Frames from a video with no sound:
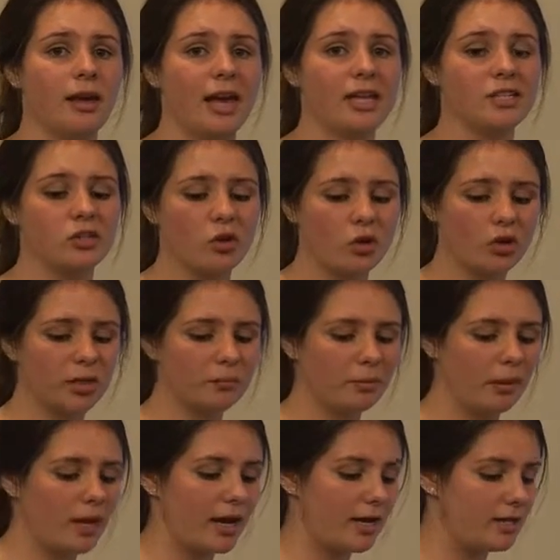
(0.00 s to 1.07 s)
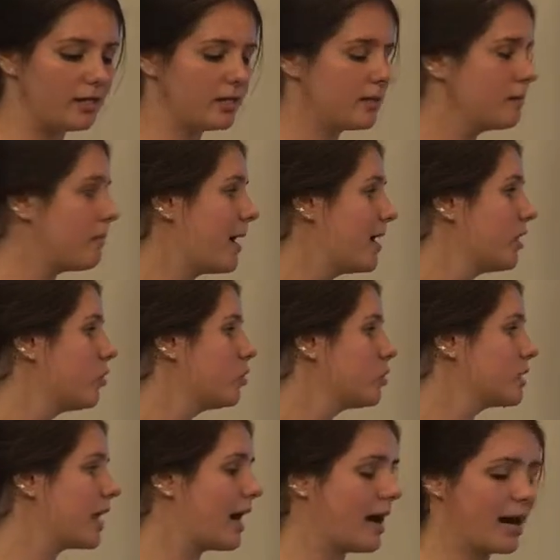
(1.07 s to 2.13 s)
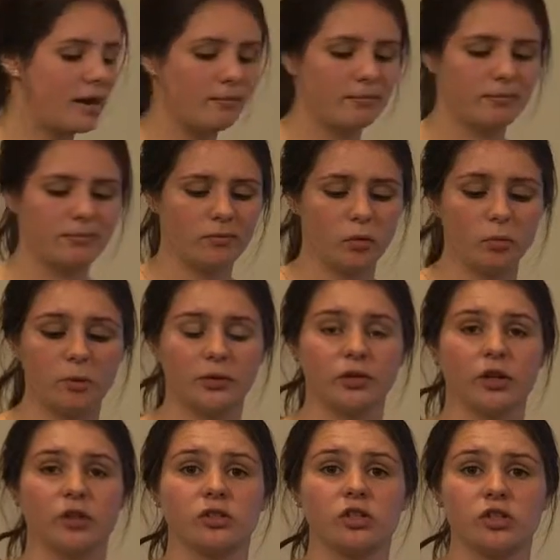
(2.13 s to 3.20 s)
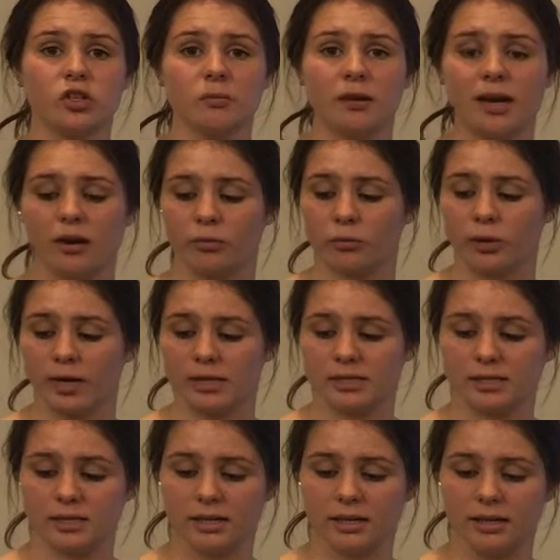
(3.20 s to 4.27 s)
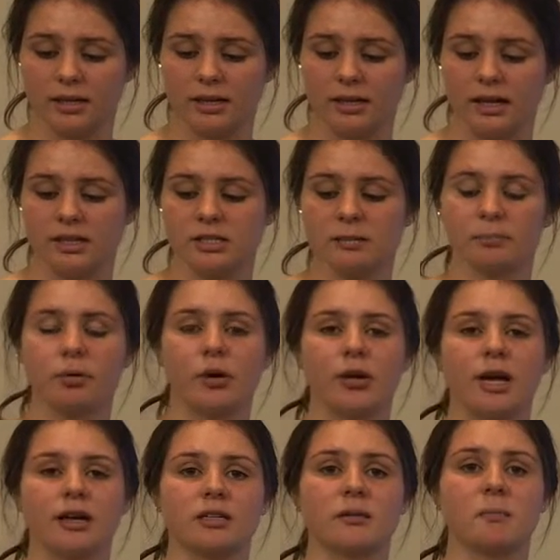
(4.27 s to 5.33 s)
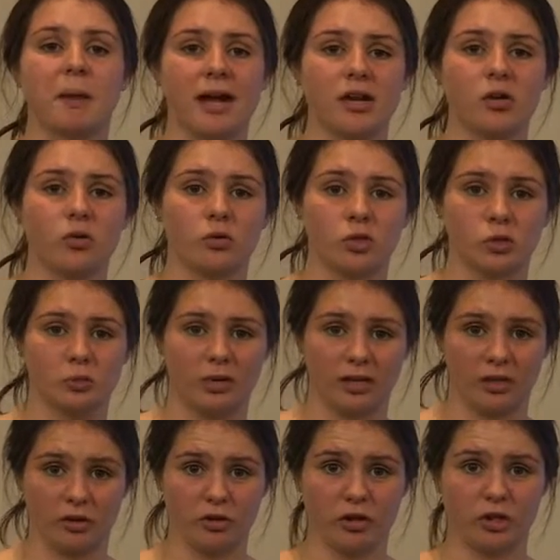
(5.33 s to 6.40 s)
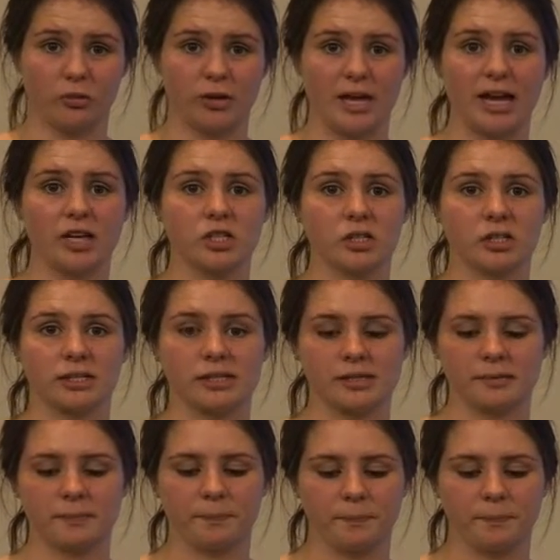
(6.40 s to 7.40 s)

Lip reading: as non-compliance may cause harm or put the consumer at risk, as the product may cause allergic reactions.